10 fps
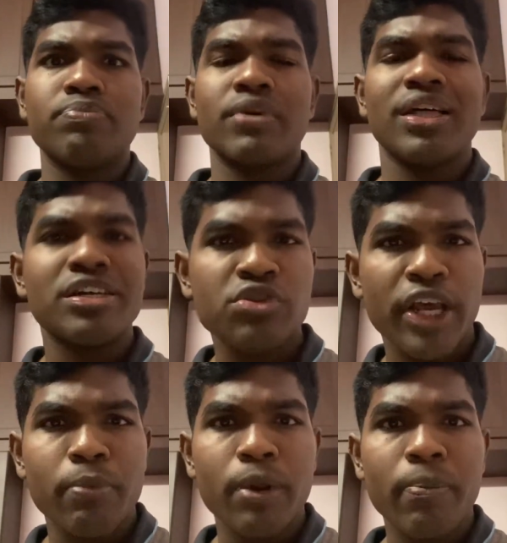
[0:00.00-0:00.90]
the
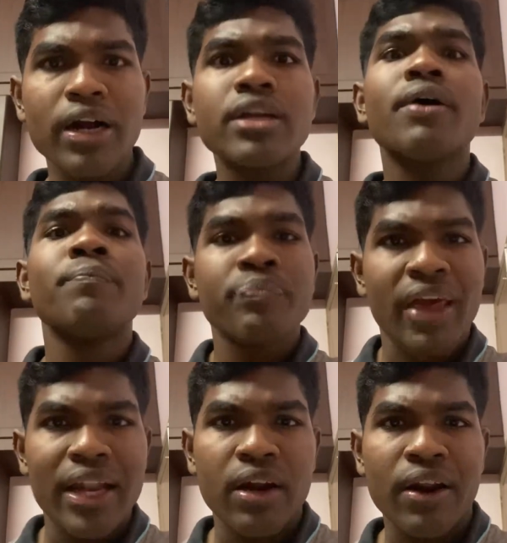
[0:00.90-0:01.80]
treatment part,
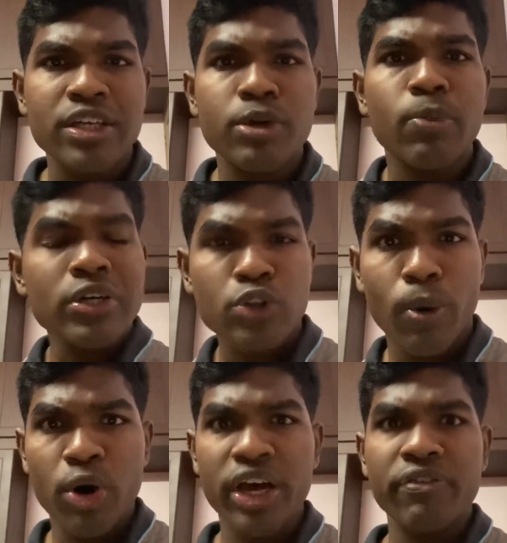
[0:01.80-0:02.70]
and write about
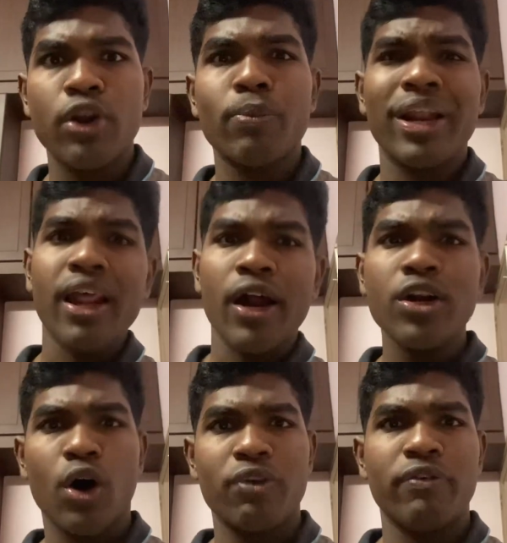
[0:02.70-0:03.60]
Somoggy phenomenon and
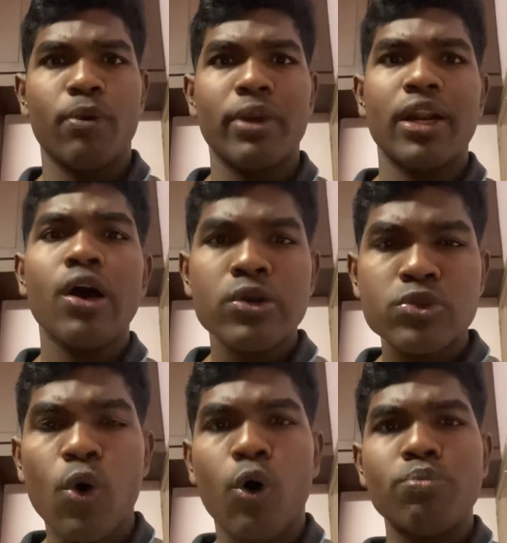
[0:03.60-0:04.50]
dawn phenomenon. So
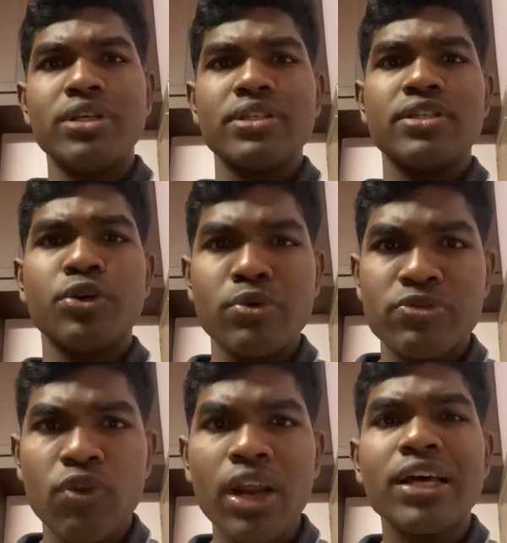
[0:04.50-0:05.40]
hope this is
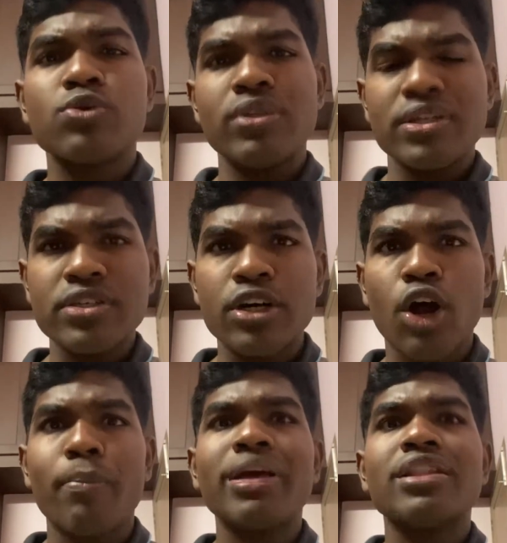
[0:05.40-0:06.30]
useful. So this is a
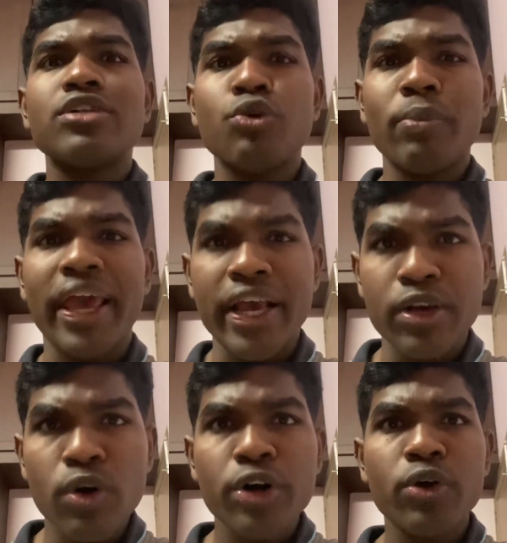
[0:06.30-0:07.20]
topic that you may
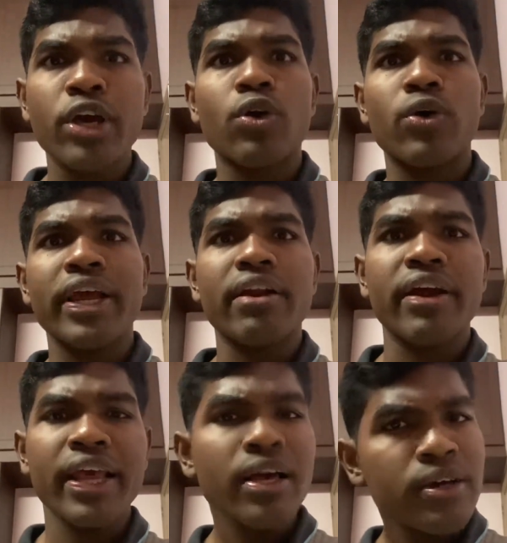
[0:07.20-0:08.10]
ignore during your routine
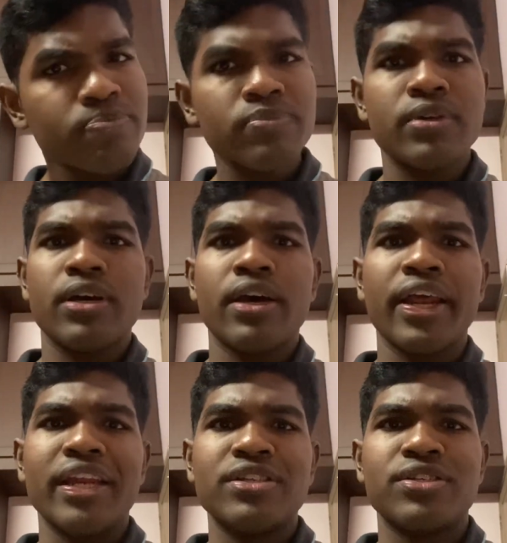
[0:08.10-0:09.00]
reading.
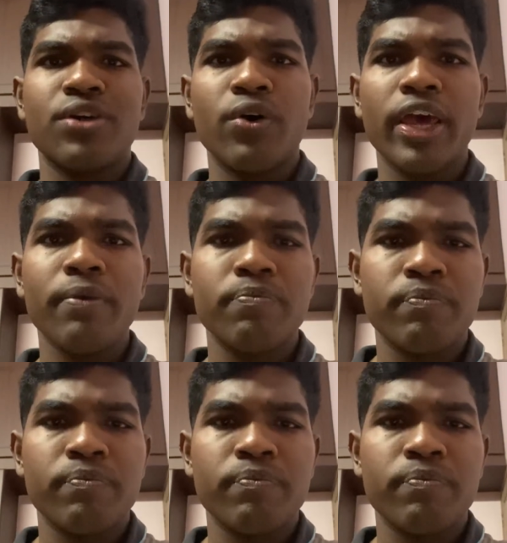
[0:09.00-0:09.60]
Read it. Okay.